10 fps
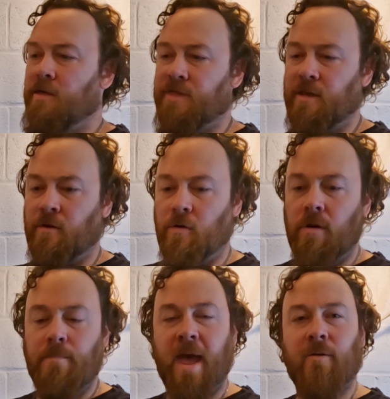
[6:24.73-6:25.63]
The
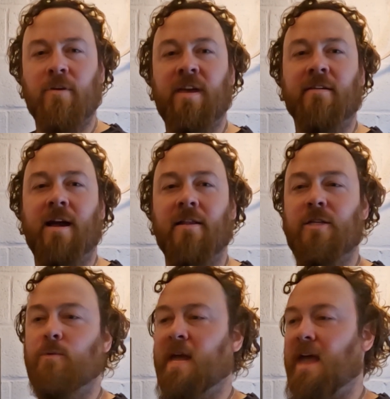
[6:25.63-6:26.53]
current battery
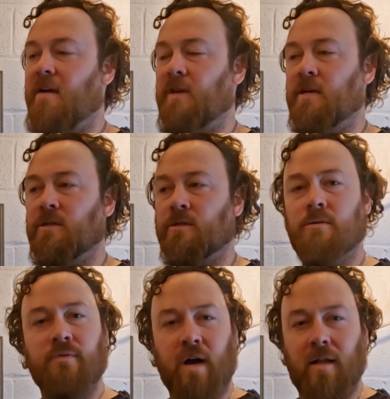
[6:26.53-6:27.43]
technology we have is
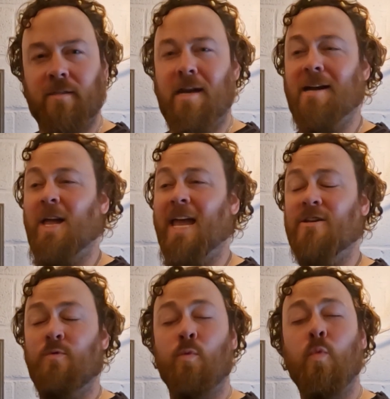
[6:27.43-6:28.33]
too volatile
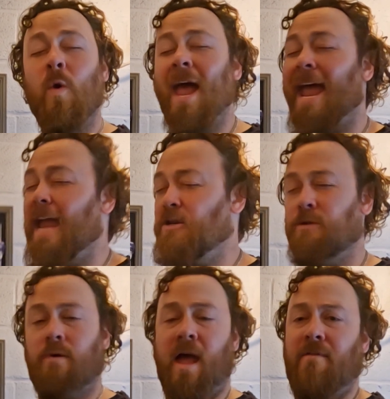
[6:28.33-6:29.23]
and way
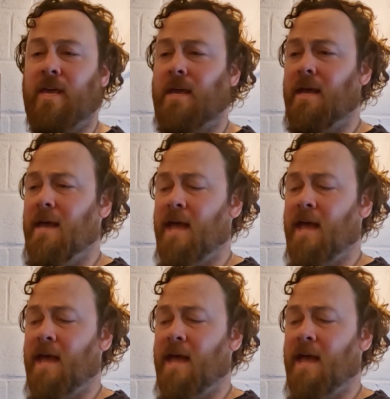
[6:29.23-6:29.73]
too heavy